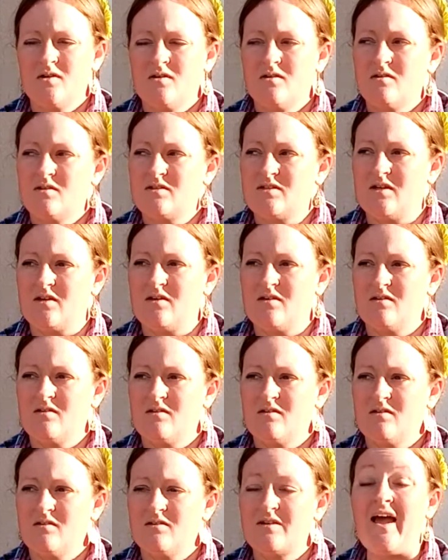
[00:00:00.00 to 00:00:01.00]
Let's see.
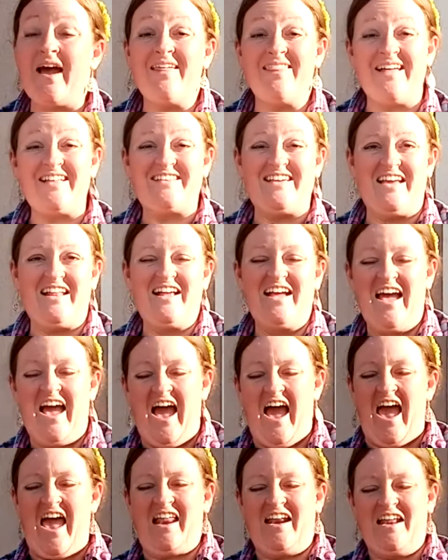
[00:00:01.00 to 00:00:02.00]
Yeah, and that's it.
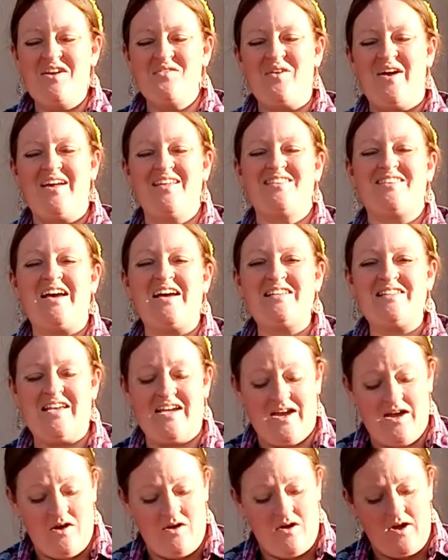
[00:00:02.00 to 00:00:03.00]
And anyway, that's
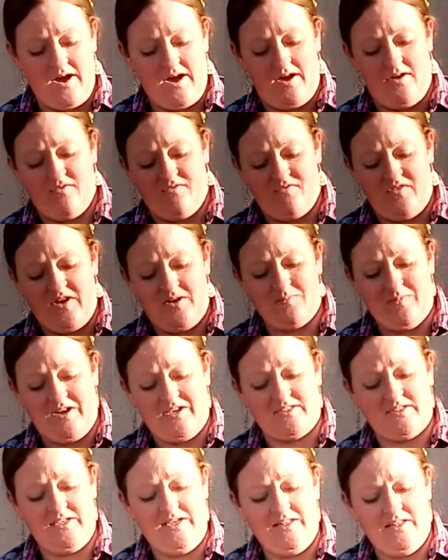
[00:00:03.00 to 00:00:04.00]
how I feed my
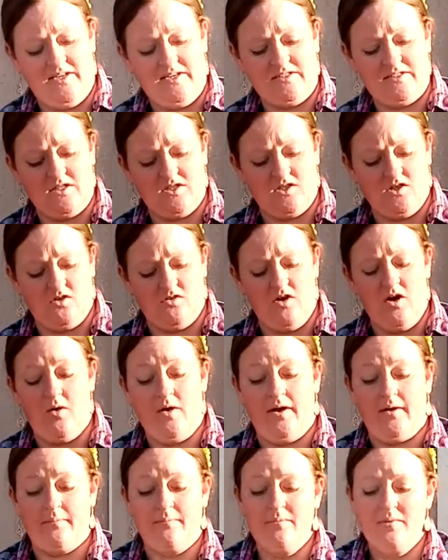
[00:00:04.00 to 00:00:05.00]
seedlings as they're
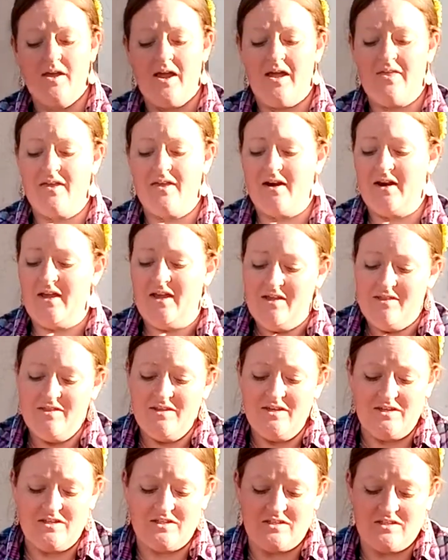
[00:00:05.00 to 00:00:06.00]
growing. And then in
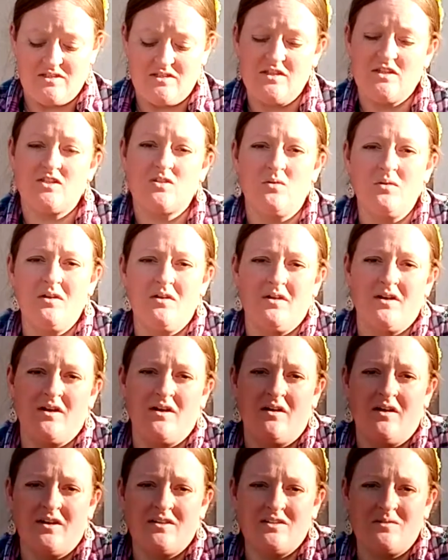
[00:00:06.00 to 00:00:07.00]
the soil here,
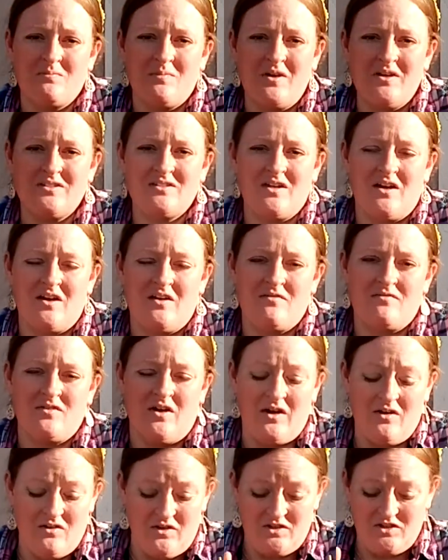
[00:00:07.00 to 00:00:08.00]
it's a mix of not
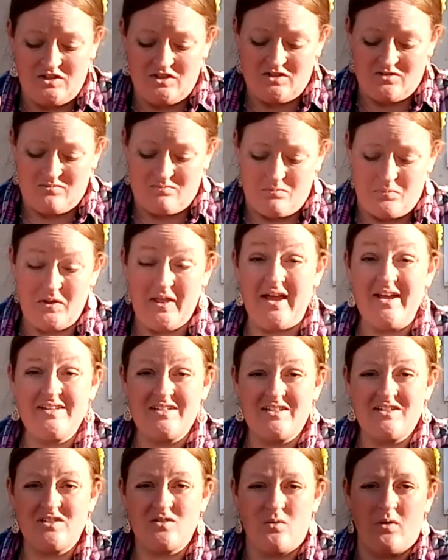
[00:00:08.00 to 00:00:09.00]
only just planting
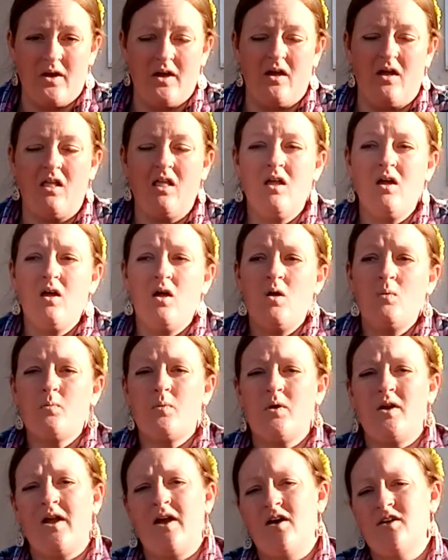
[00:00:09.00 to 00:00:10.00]
soil, but
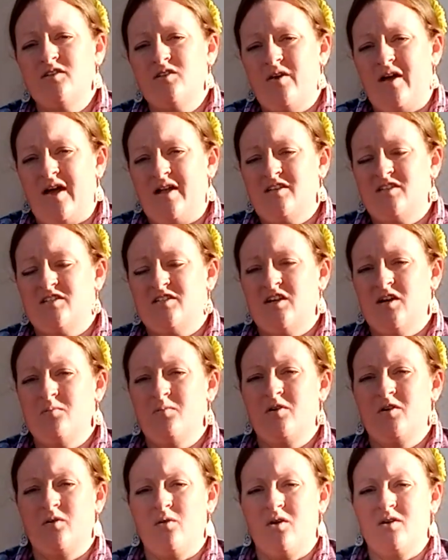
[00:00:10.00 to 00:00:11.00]
I also add steer
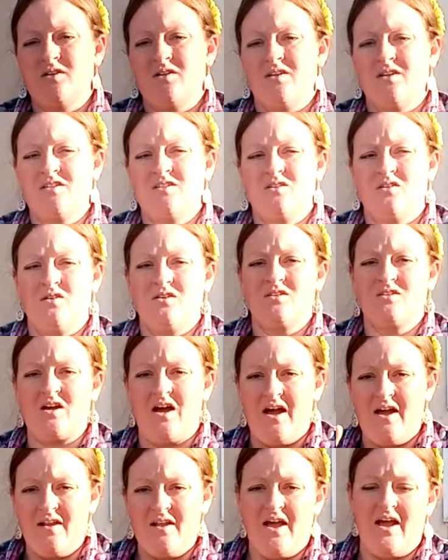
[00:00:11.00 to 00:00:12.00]
manure to this, so it's
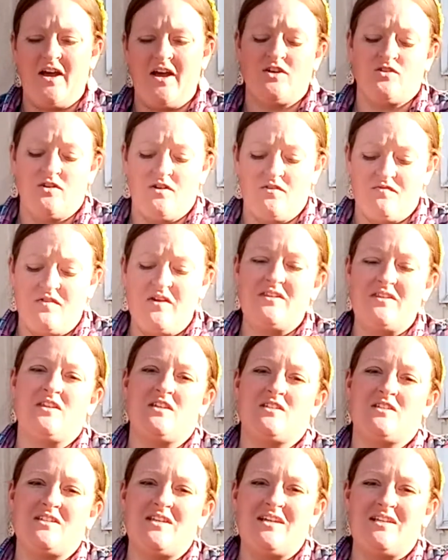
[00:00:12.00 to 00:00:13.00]
got extra to feed these
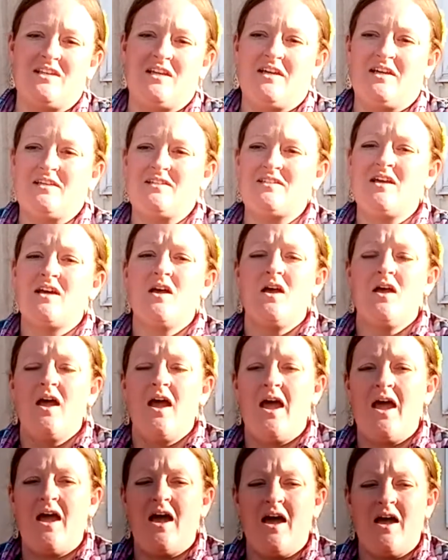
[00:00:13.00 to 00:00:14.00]
seedlings.
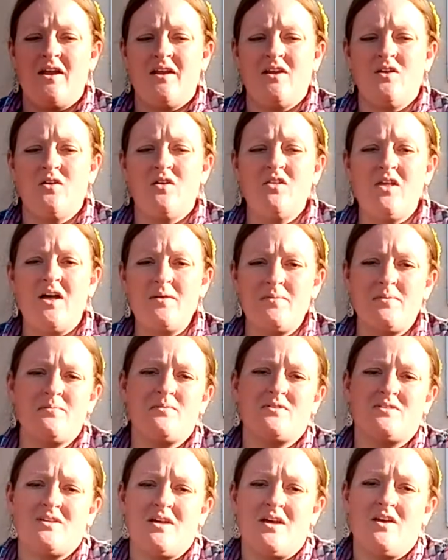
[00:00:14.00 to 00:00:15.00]
And, a lot of people
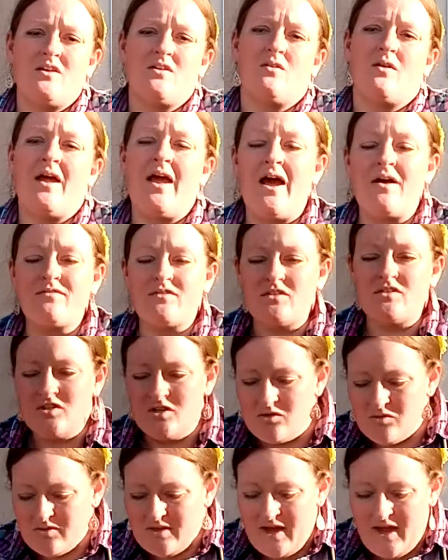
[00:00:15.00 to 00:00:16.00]
say you don't have to
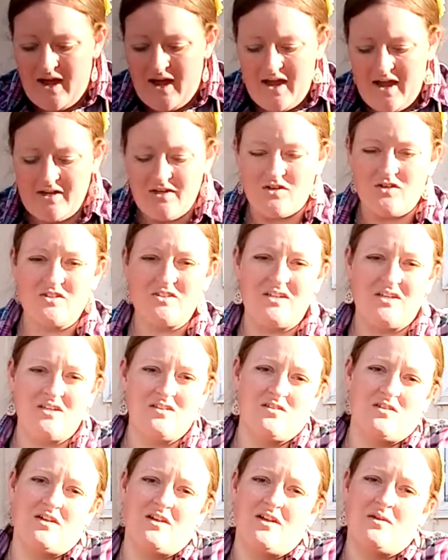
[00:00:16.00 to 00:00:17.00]
do that. Your seeds are
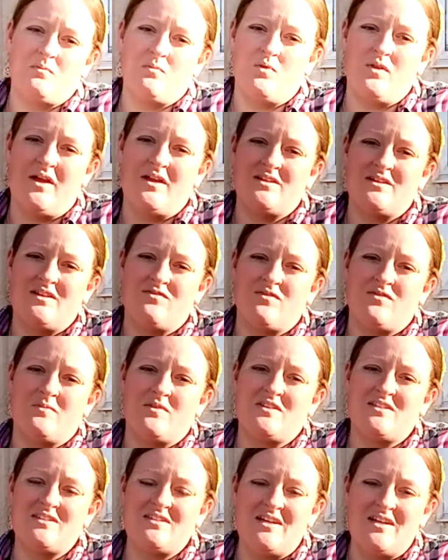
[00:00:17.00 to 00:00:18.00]
getting plenty from the
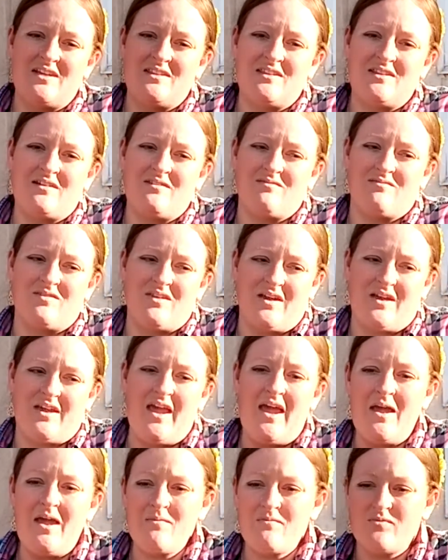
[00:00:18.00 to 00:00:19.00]
seed that they
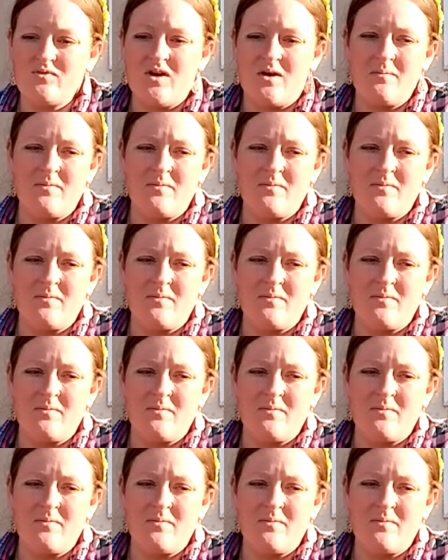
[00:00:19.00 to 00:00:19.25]
came from.